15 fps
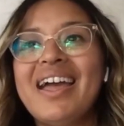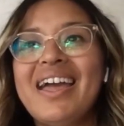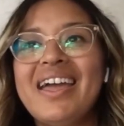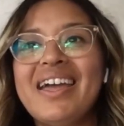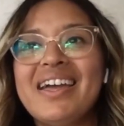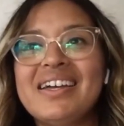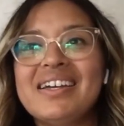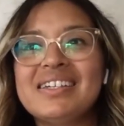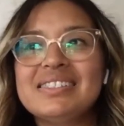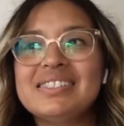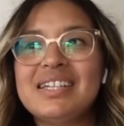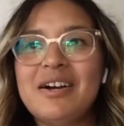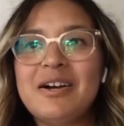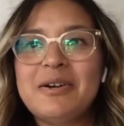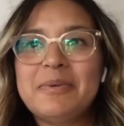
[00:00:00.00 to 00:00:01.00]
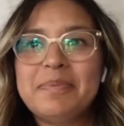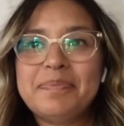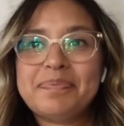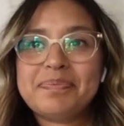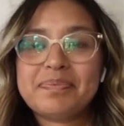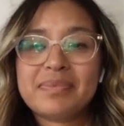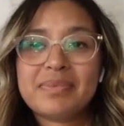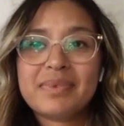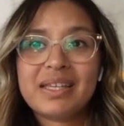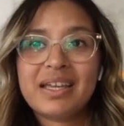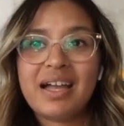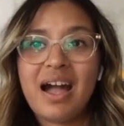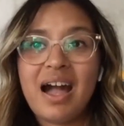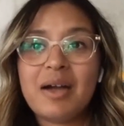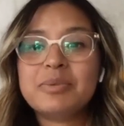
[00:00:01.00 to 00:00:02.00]
And um,
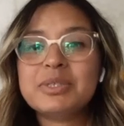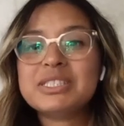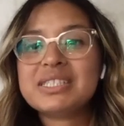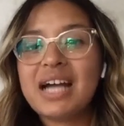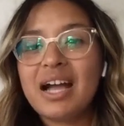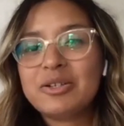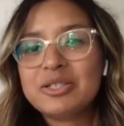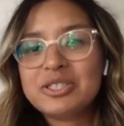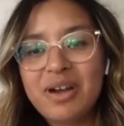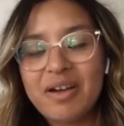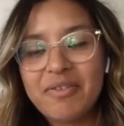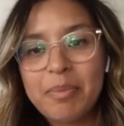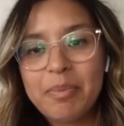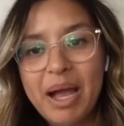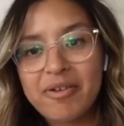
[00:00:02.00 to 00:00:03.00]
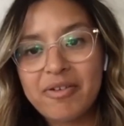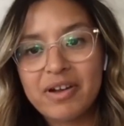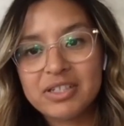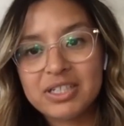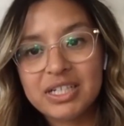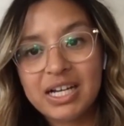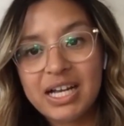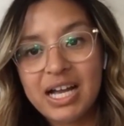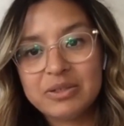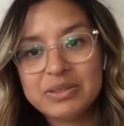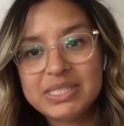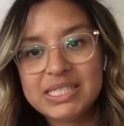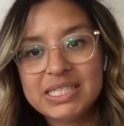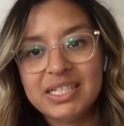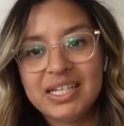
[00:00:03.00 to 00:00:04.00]
I was, I also have a background in
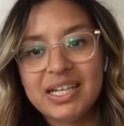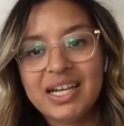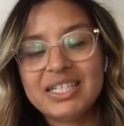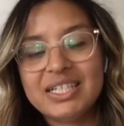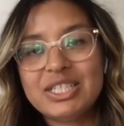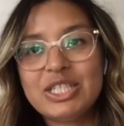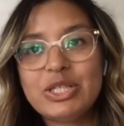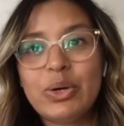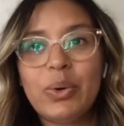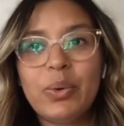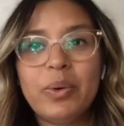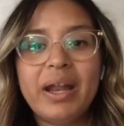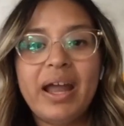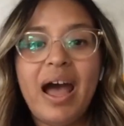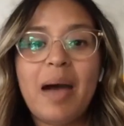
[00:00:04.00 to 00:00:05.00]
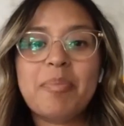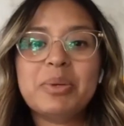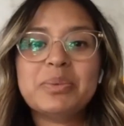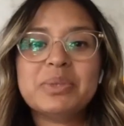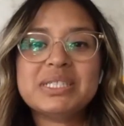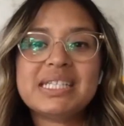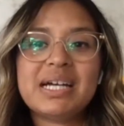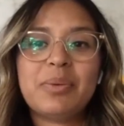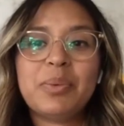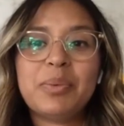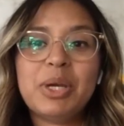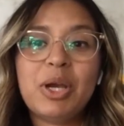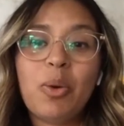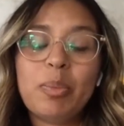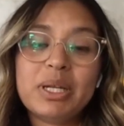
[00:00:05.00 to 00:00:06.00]
accounting. And so what happened was that when
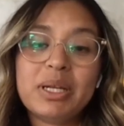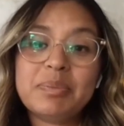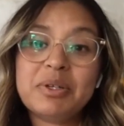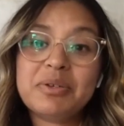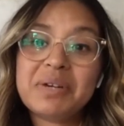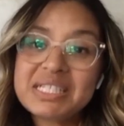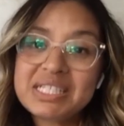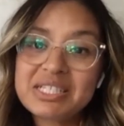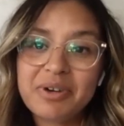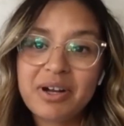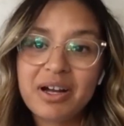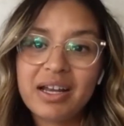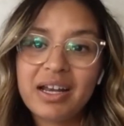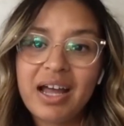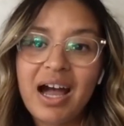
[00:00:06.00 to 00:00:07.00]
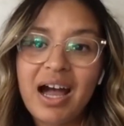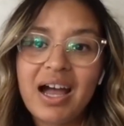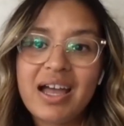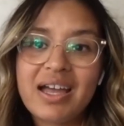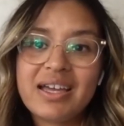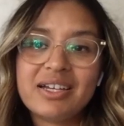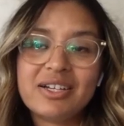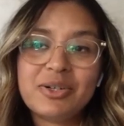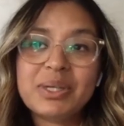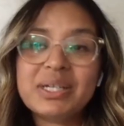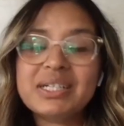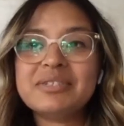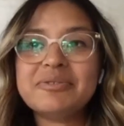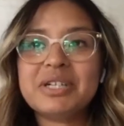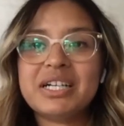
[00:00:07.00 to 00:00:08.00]
we opened up the restaurant, I
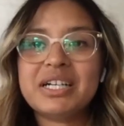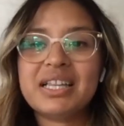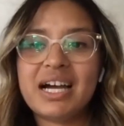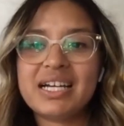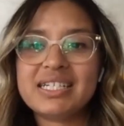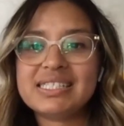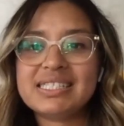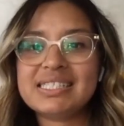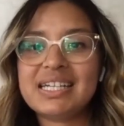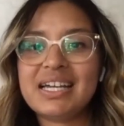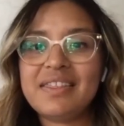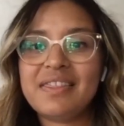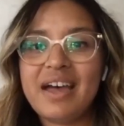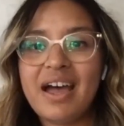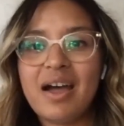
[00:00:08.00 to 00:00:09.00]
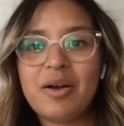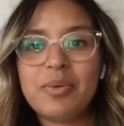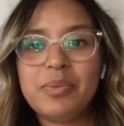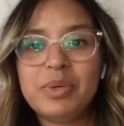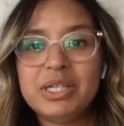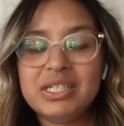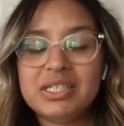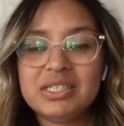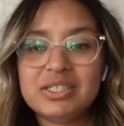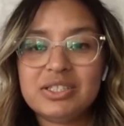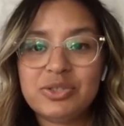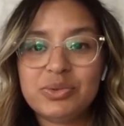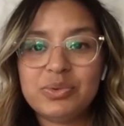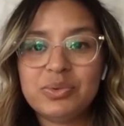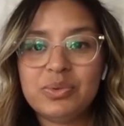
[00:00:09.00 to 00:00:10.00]
quickly realized that we needed
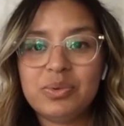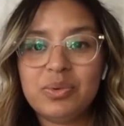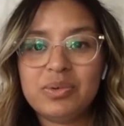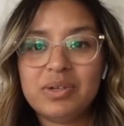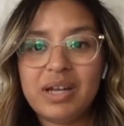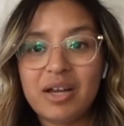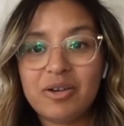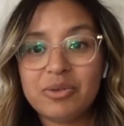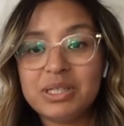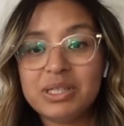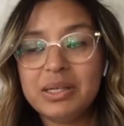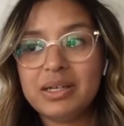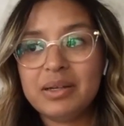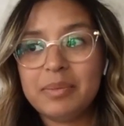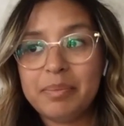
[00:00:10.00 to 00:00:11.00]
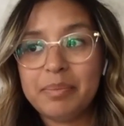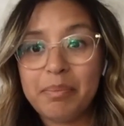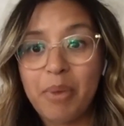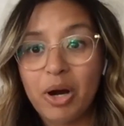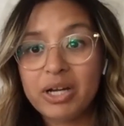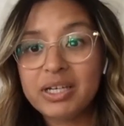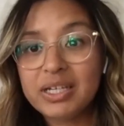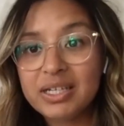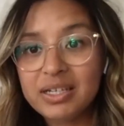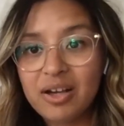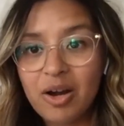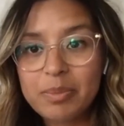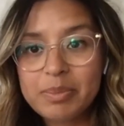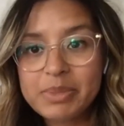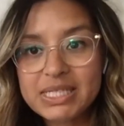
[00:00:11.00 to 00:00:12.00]
to not only market
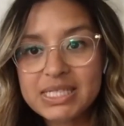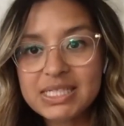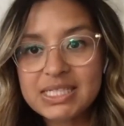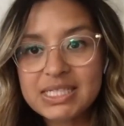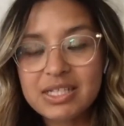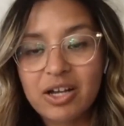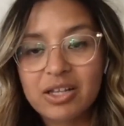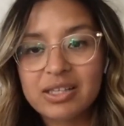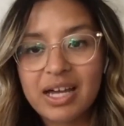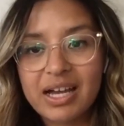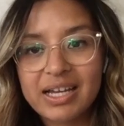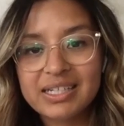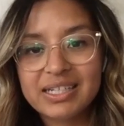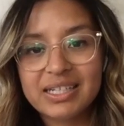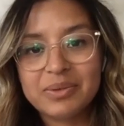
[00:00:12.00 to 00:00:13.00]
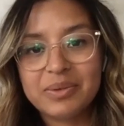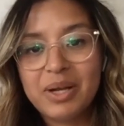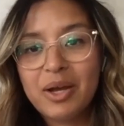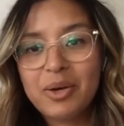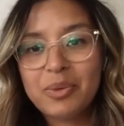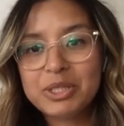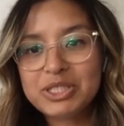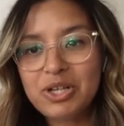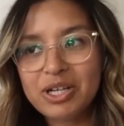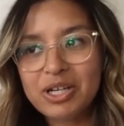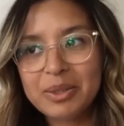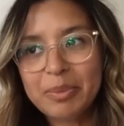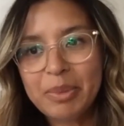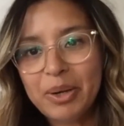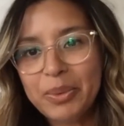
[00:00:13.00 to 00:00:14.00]
our business online, and we're talking
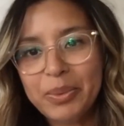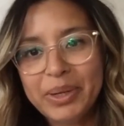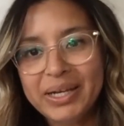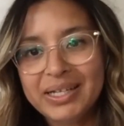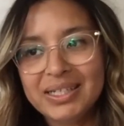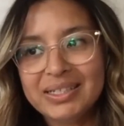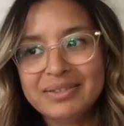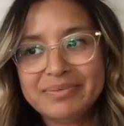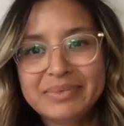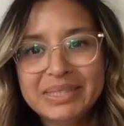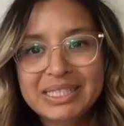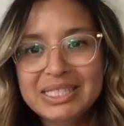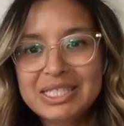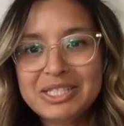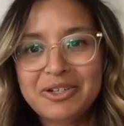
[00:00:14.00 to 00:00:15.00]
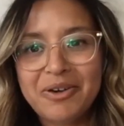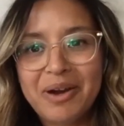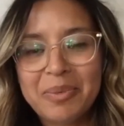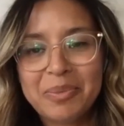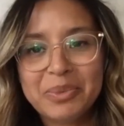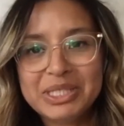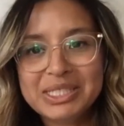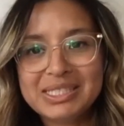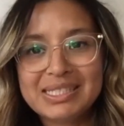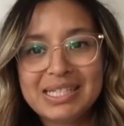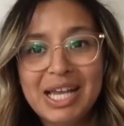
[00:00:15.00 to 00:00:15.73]
about when Instagram was